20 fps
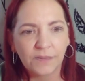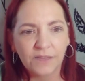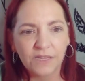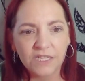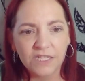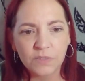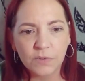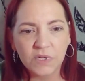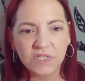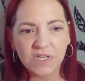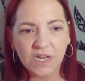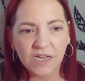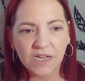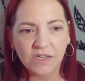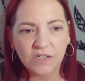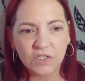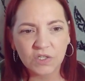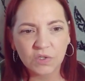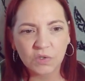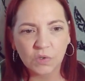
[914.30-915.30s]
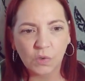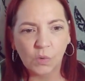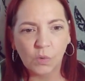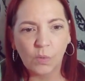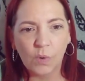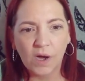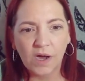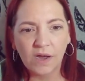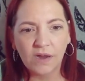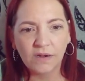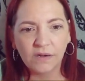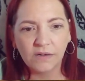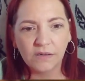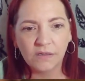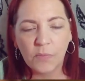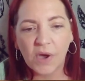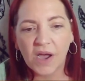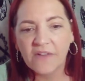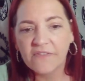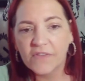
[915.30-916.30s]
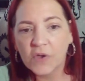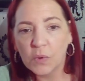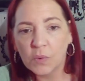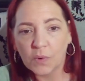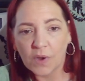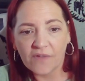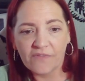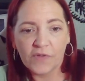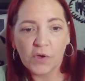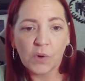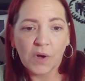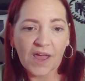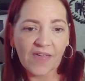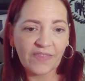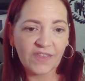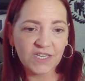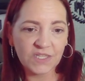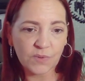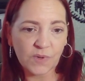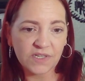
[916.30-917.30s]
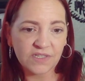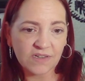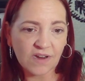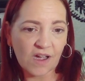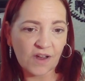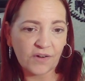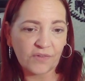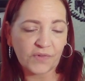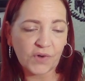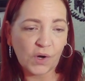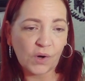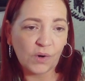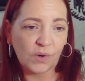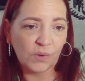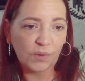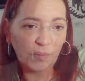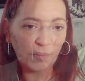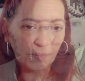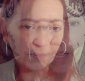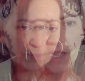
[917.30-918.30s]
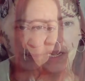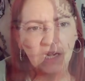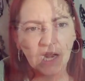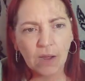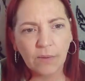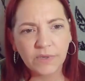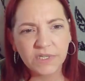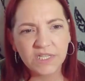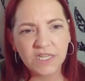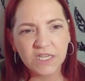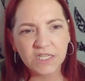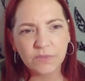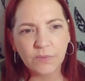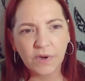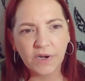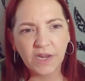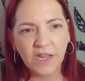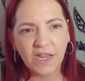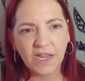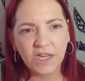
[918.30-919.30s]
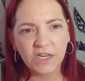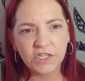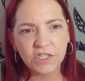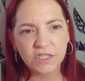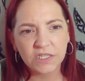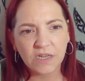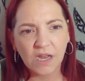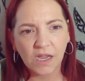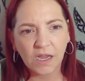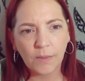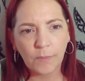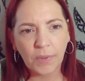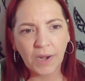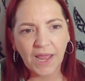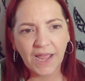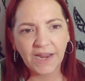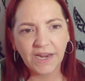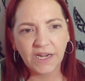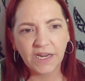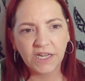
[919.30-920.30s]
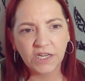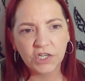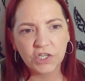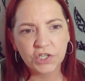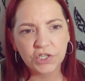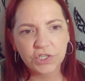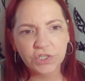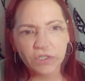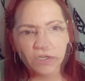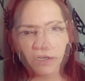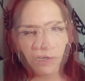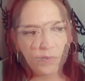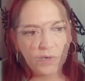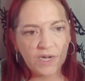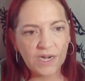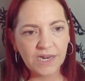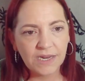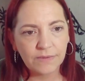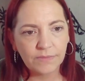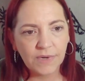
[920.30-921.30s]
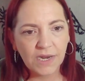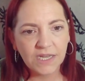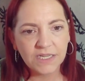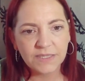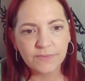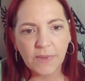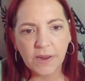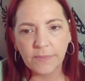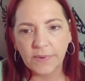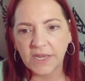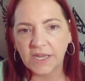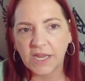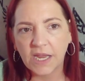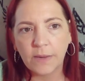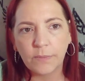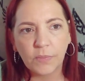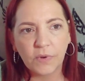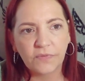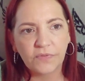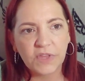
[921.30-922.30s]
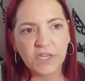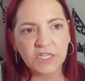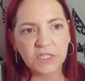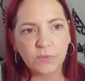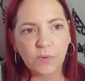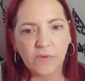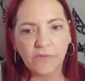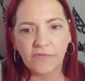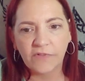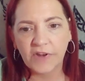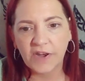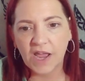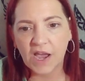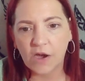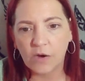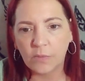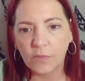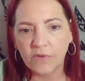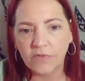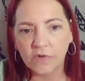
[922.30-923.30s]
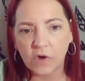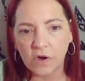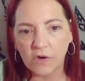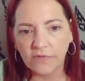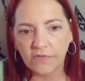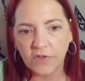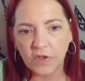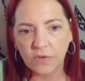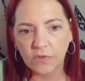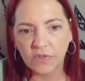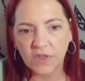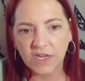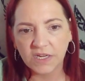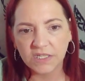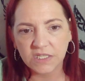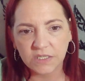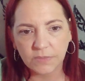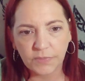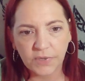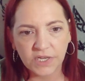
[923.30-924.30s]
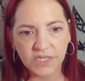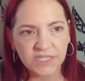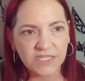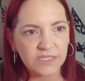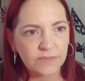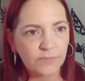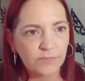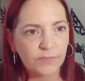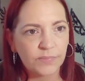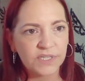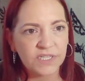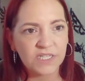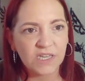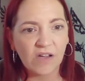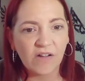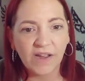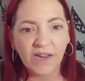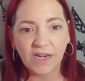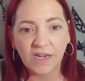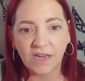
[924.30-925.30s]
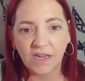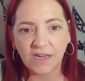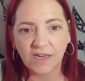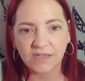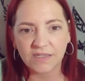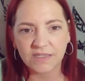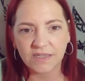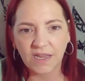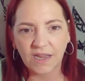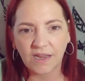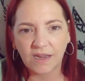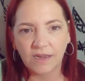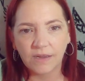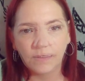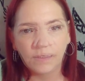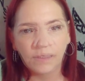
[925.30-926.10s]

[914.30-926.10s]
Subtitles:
This one's like a school one. But I feel like this one's kind of cool. Now, is this one here just like a plainish? Let's maybe keep with this one for now. And we've got a few things to put aside it, you see.